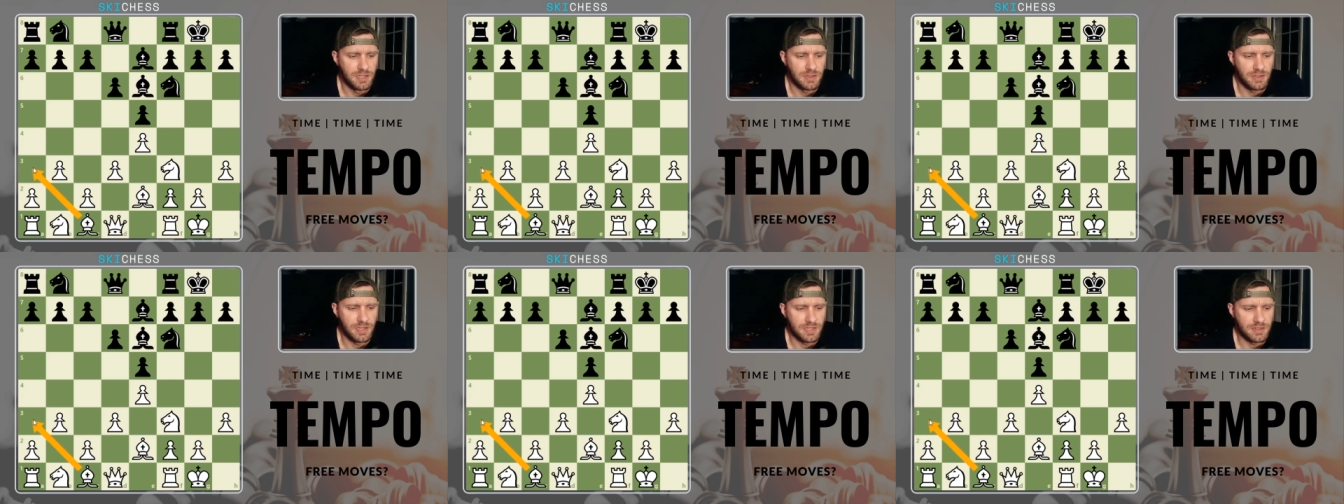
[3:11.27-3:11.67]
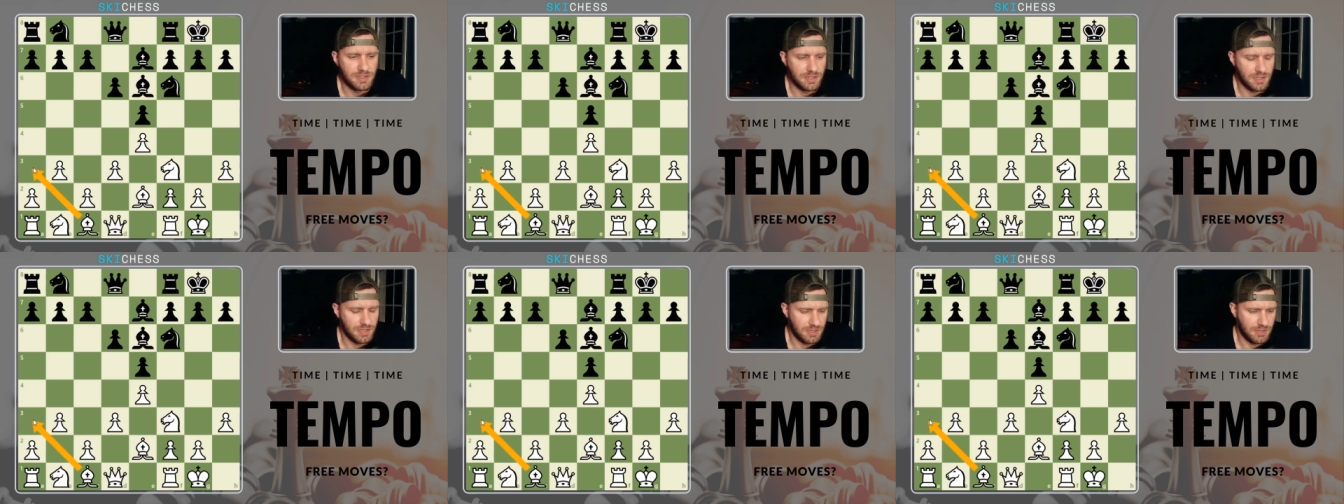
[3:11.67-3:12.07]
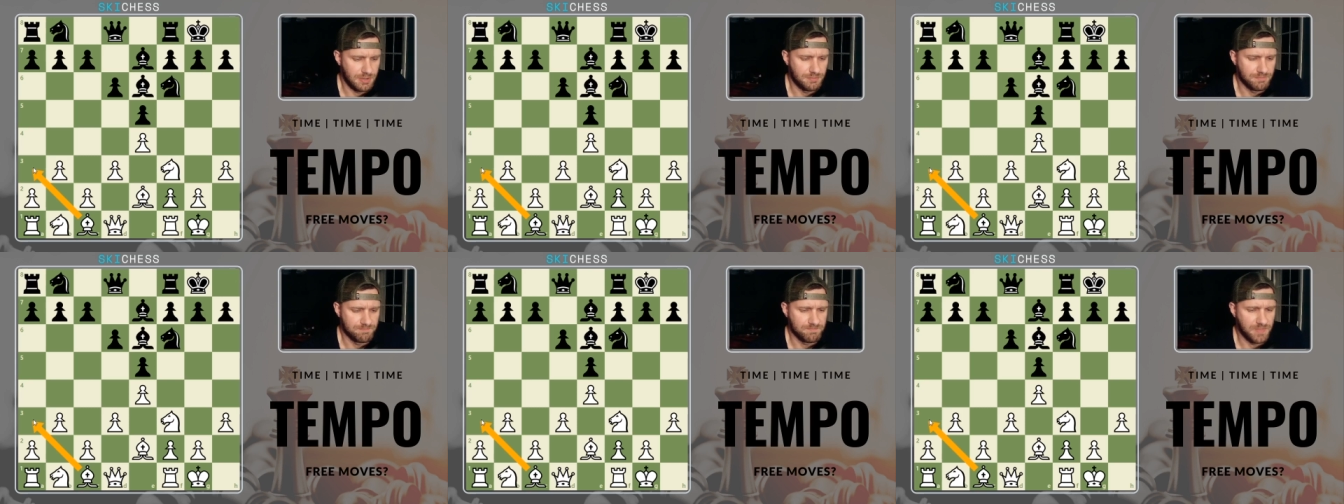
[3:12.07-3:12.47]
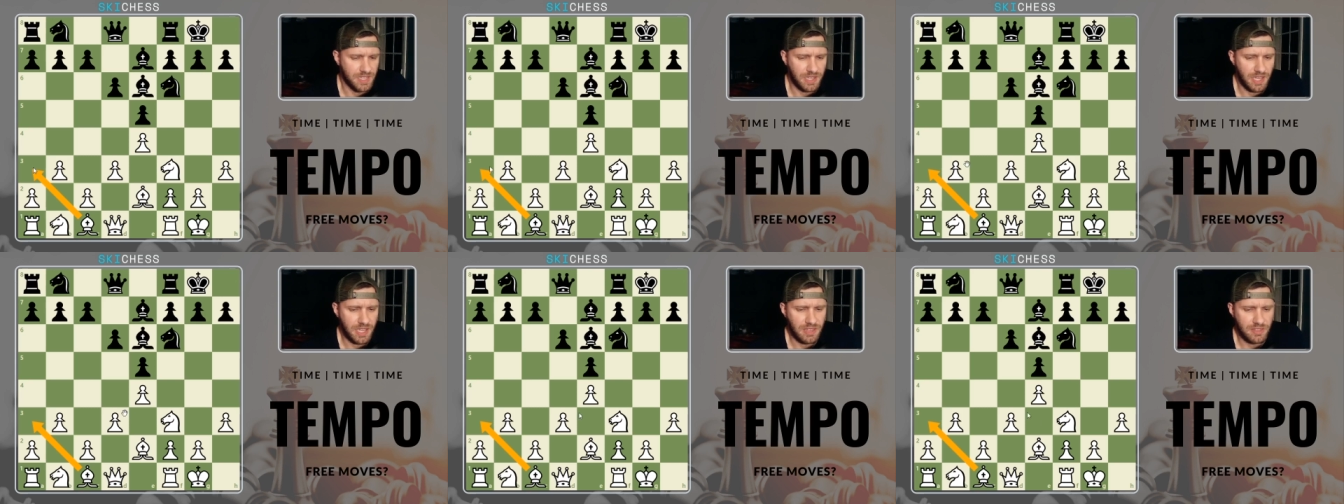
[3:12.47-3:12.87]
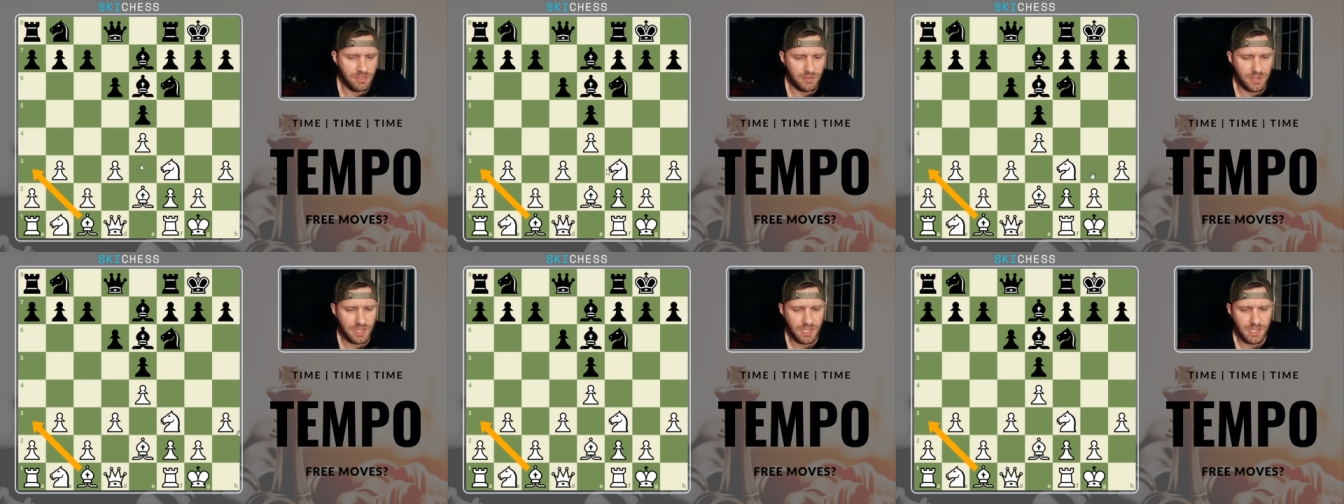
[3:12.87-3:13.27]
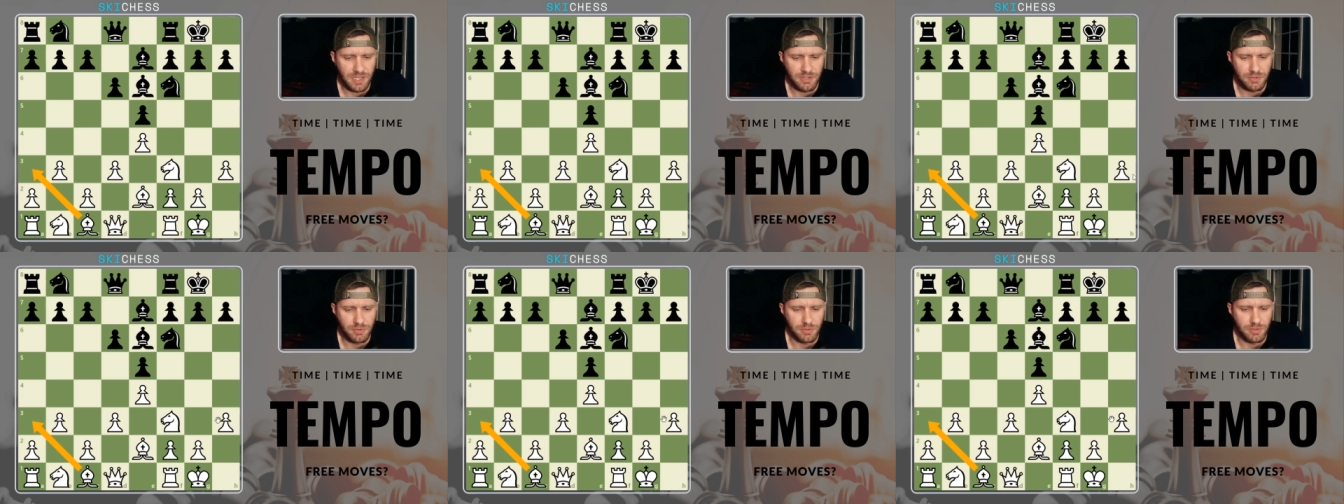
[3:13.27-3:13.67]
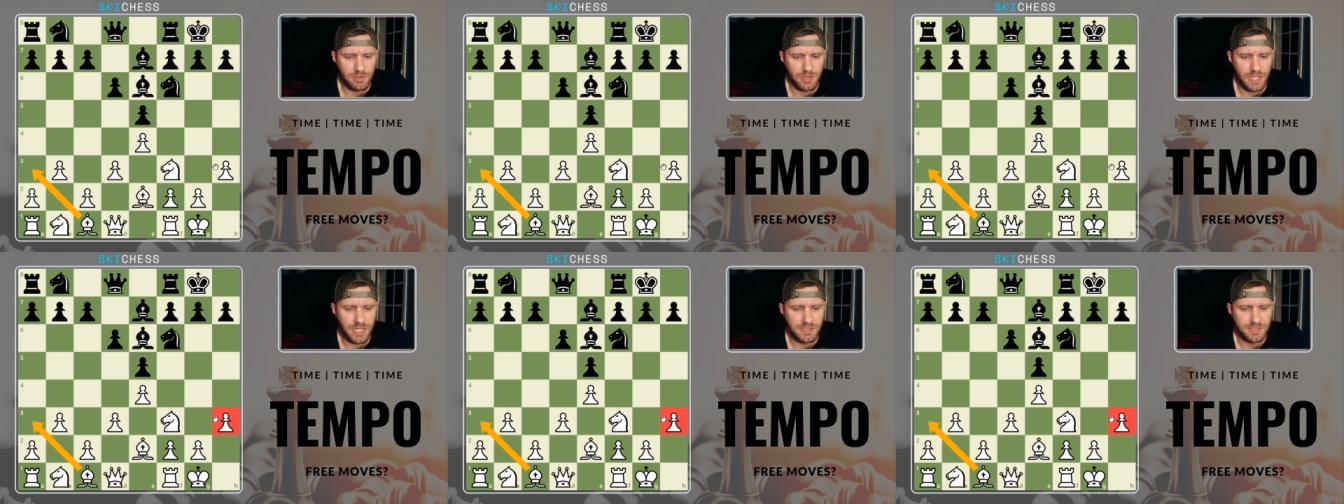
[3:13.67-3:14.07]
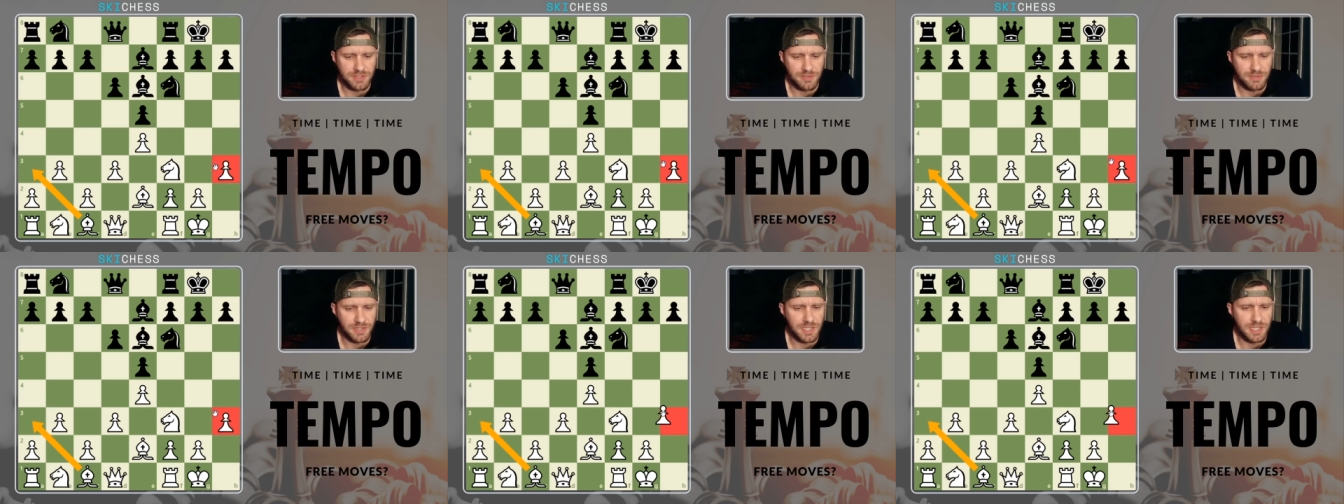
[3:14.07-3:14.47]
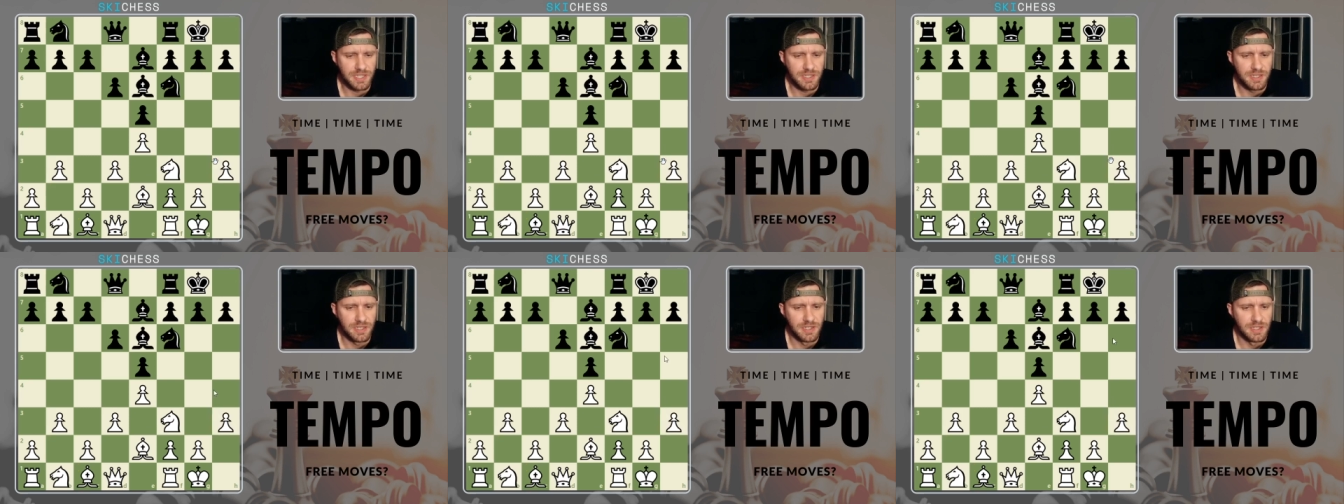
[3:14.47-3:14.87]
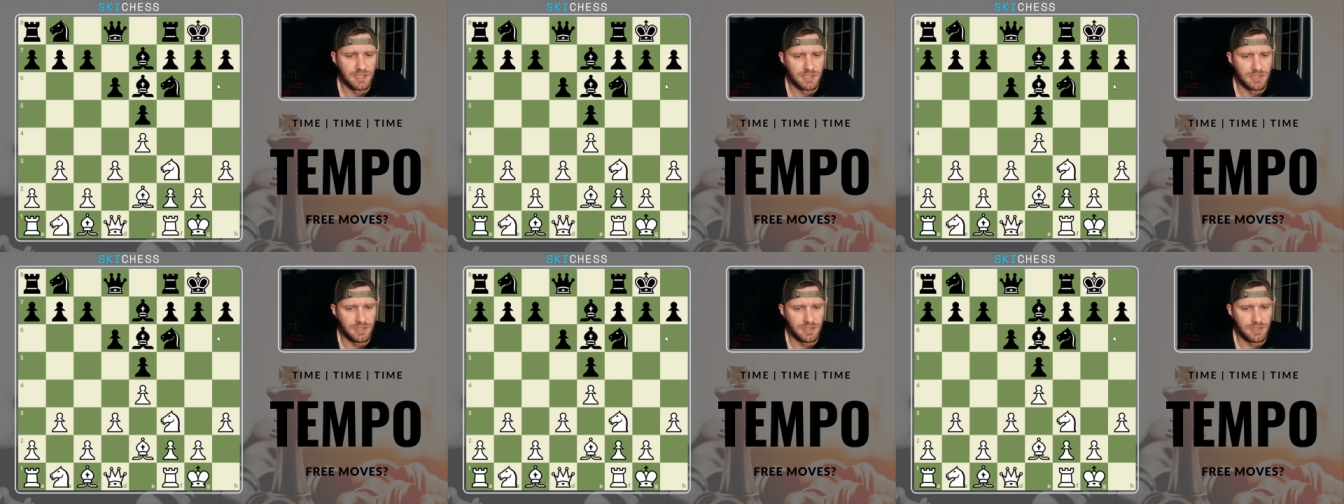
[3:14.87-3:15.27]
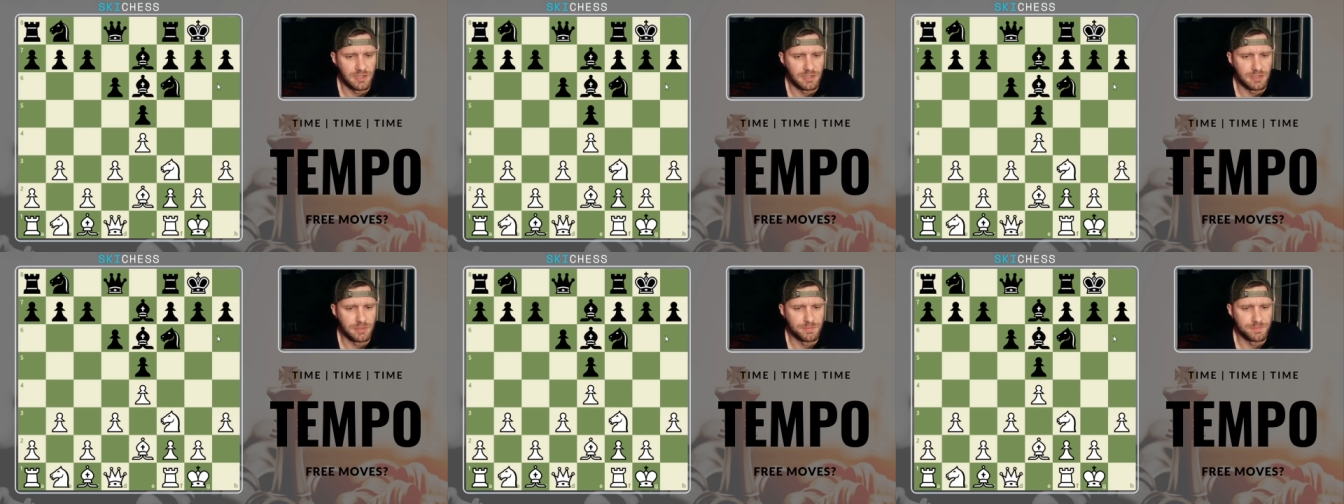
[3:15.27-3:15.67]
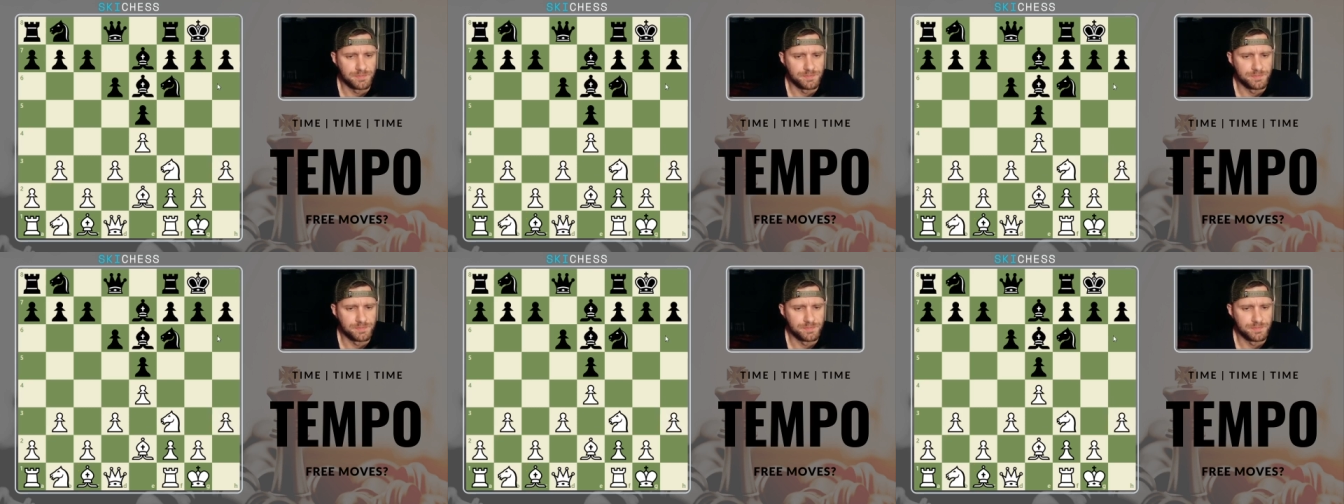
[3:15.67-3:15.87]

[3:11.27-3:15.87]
like the um, like a3 or h3, um,